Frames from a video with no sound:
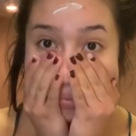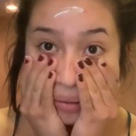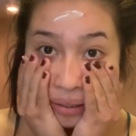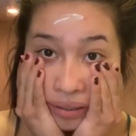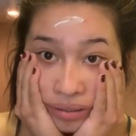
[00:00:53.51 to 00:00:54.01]

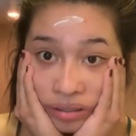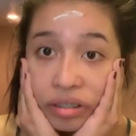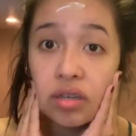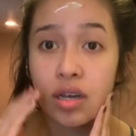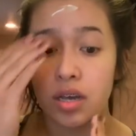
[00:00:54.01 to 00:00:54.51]
But
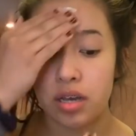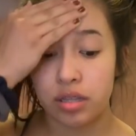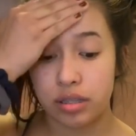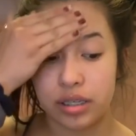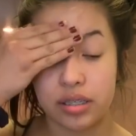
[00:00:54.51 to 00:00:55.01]

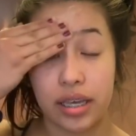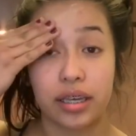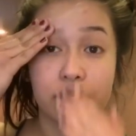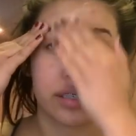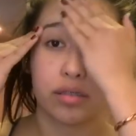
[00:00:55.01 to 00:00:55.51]
this
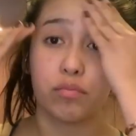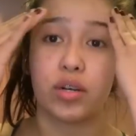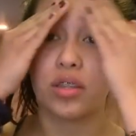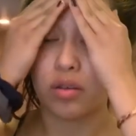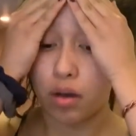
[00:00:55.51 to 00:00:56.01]
like is
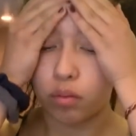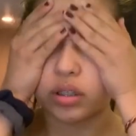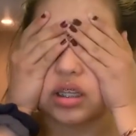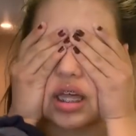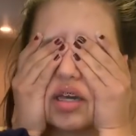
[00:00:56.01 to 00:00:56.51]
one of the
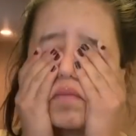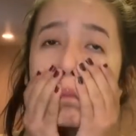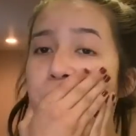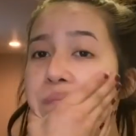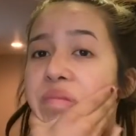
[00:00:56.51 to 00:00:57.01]
only like
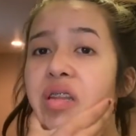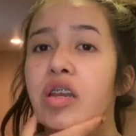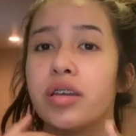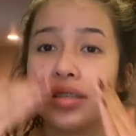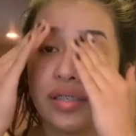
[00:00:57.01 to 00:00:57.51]

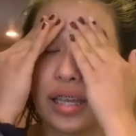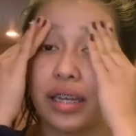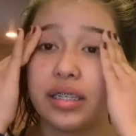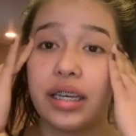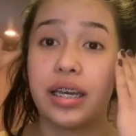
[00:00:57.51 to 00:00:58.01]

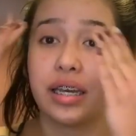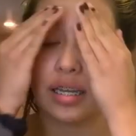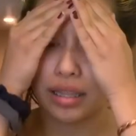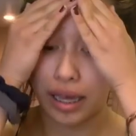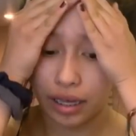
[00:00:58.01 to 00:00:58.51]

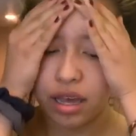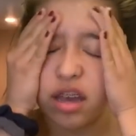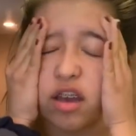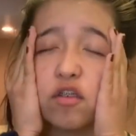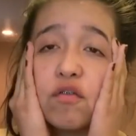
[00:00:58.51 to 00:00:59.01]
scented, like
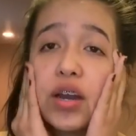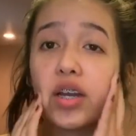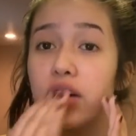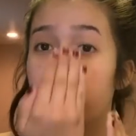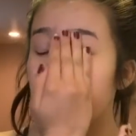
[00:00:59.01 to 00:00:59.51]

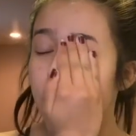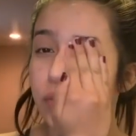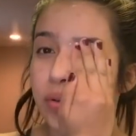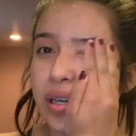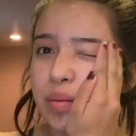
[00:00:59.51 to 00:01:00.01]
very
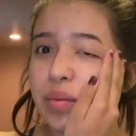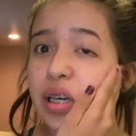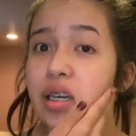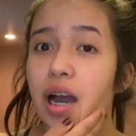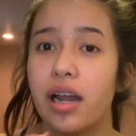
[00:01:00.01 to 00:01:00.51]

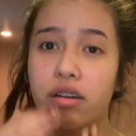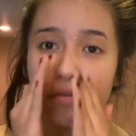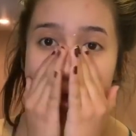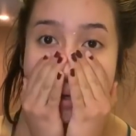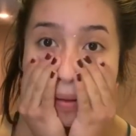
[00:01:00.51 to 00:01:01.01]
creamy kind
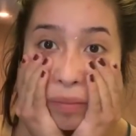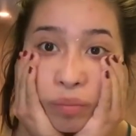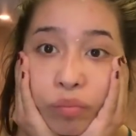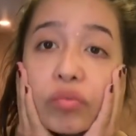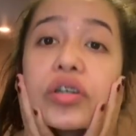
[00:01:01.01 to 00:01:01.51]
of like
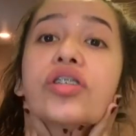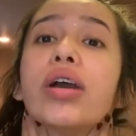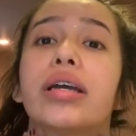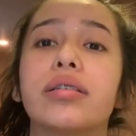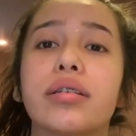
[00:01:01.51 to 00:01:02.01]

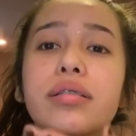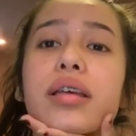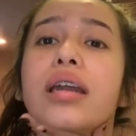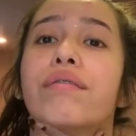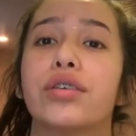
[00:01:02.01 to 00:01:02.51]
moisturizers
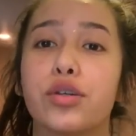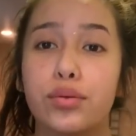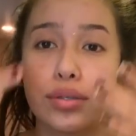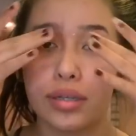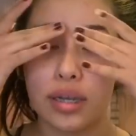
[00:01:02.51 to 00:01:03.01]
that I've used